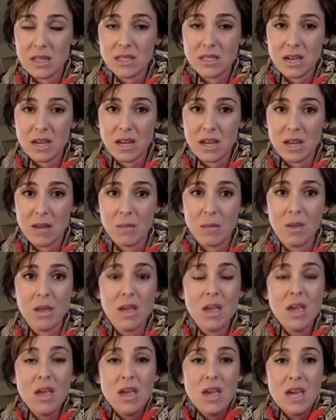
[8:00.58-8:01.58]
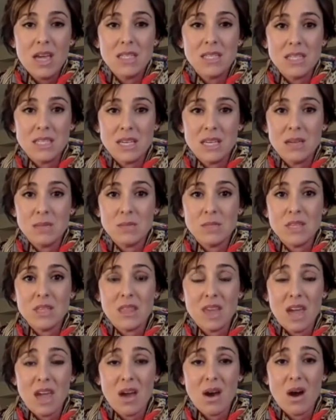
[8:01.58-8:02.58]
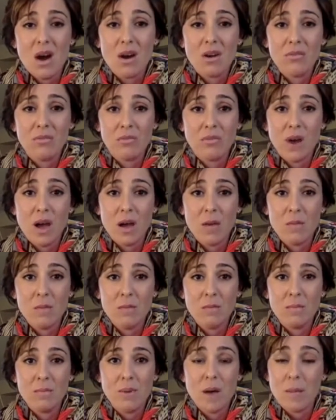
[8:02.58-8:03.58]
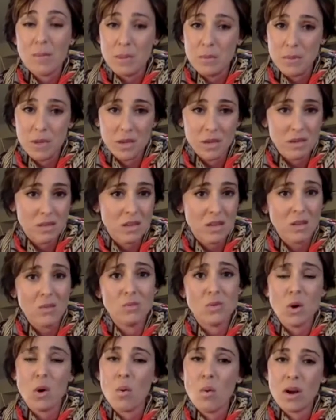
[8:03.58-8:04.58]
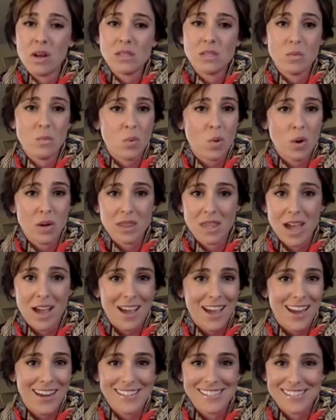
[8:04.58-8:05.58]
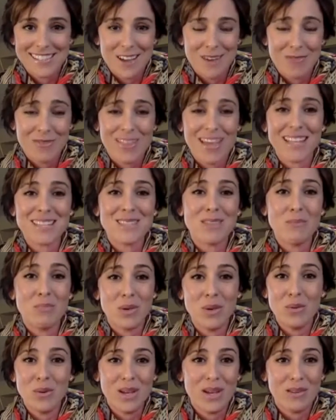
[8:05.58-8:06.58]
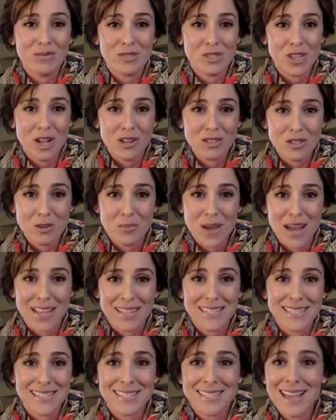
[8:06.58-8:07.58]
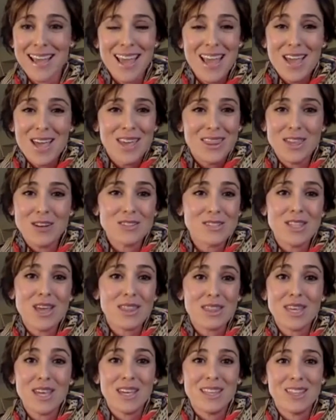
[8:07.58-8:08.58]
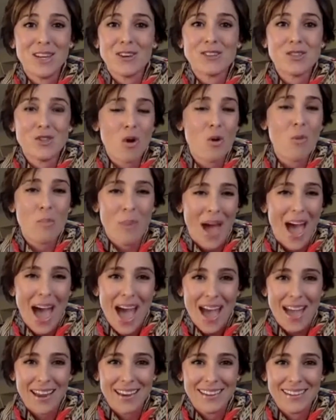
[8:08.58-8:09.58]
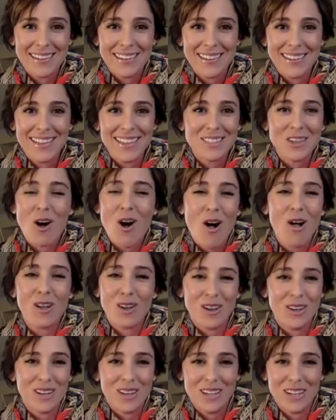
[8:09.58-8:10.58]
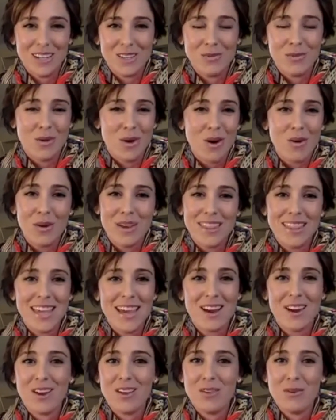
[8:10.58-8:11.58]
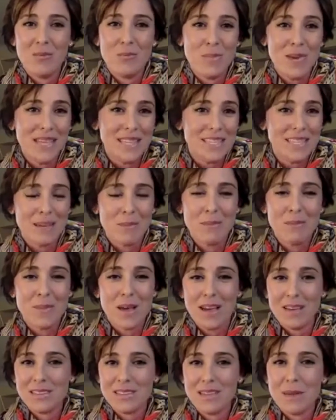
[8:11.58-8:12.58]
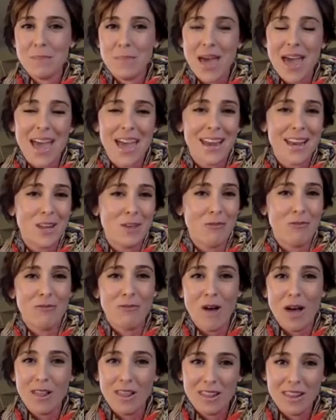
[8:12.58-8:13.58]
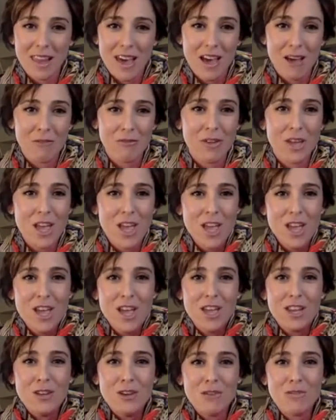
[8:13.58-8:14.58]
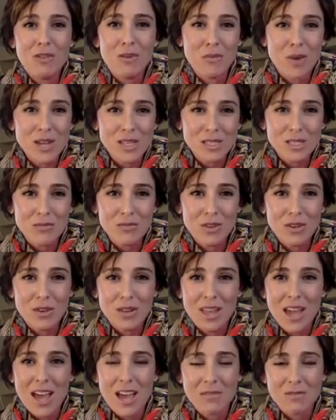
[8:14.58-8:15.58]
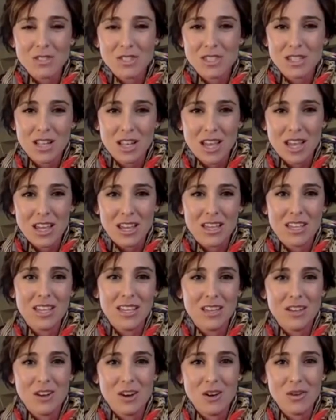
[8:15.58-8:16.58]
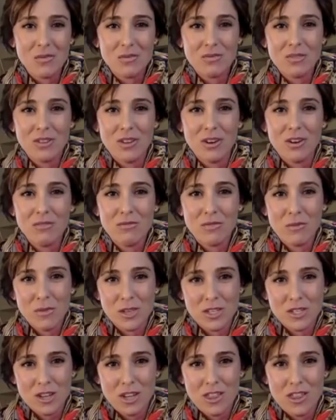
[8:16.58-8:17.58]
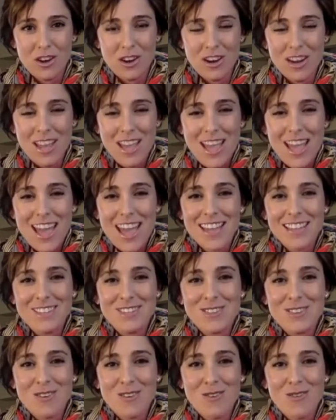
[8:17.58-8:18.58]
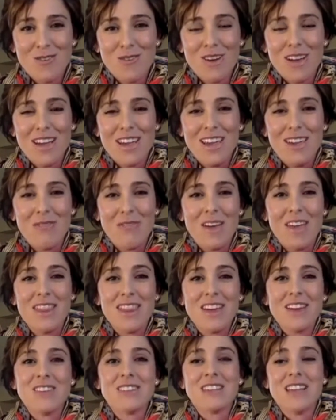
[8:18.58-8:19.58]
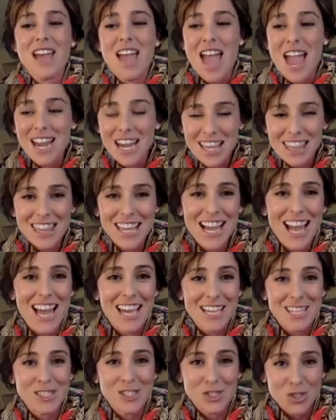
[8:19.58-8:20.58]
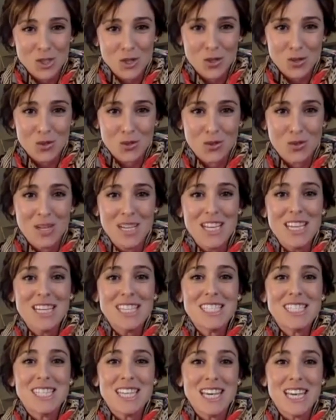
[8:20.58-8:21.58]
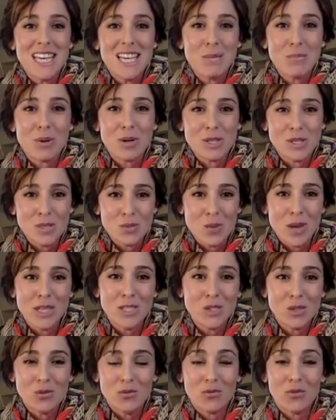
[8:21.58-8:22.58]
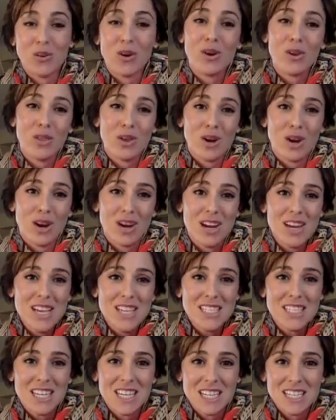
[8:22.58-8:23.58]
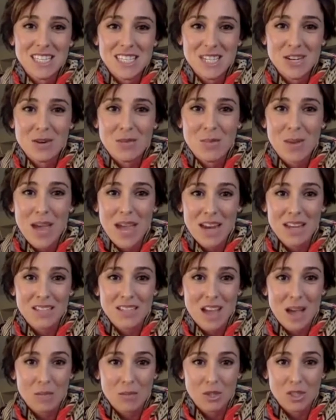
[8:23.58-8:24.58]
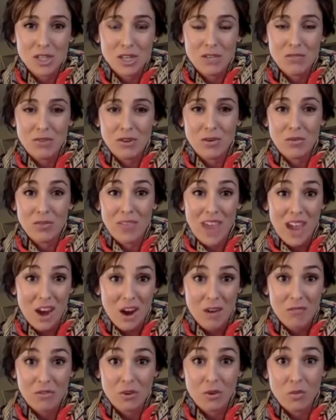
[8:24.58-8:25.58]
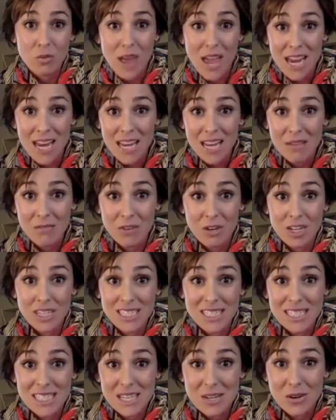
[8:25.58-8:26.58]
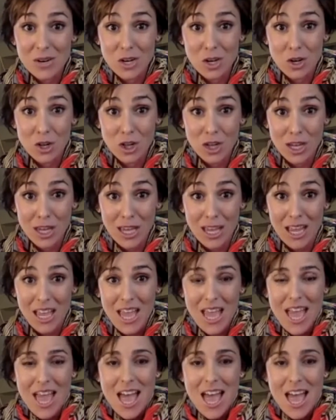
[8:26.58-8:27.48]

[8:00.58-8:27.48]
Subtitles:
the time, it seems, they are from puppy mills, and you don't want to support that kind of stuff. And that's the beauty of shelter pets, is there's no bad. It's all good. You go in there, you meet some pet, you fall in love. You have the rest of your lives to, like, learn from each other. And so, if there's anything I can do to persuade you further to consider pet adoption, if you're there, if you're ready, if you're considering, you're looking,